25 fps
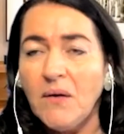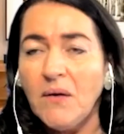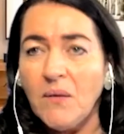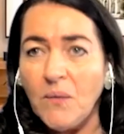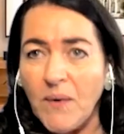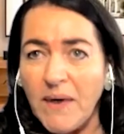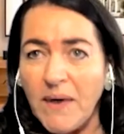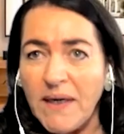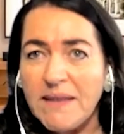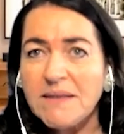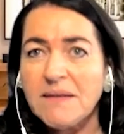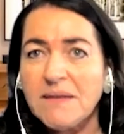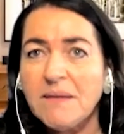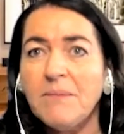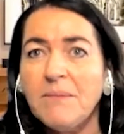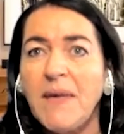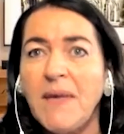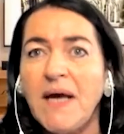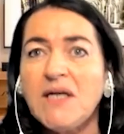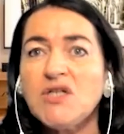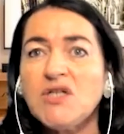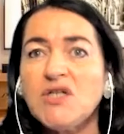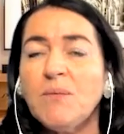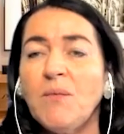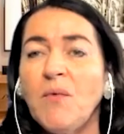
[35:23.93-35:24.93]
with
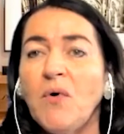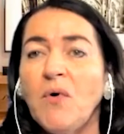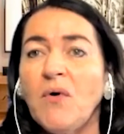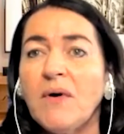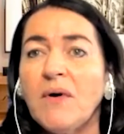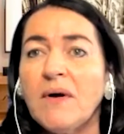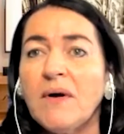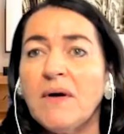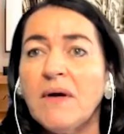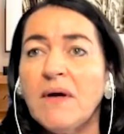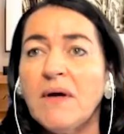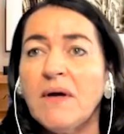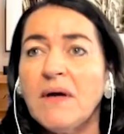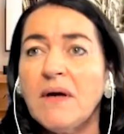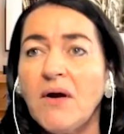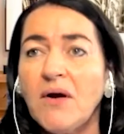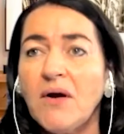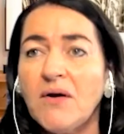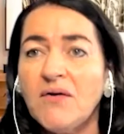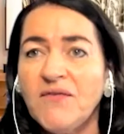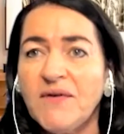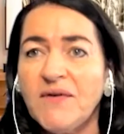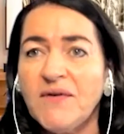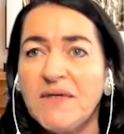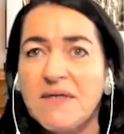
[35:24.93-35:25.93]
much more
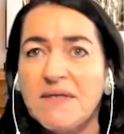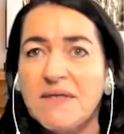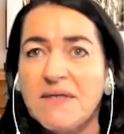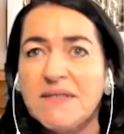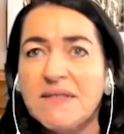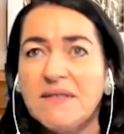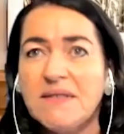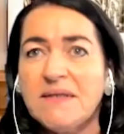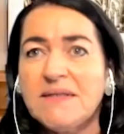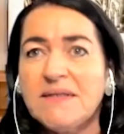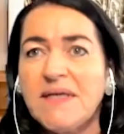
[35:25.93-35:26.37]
confidence,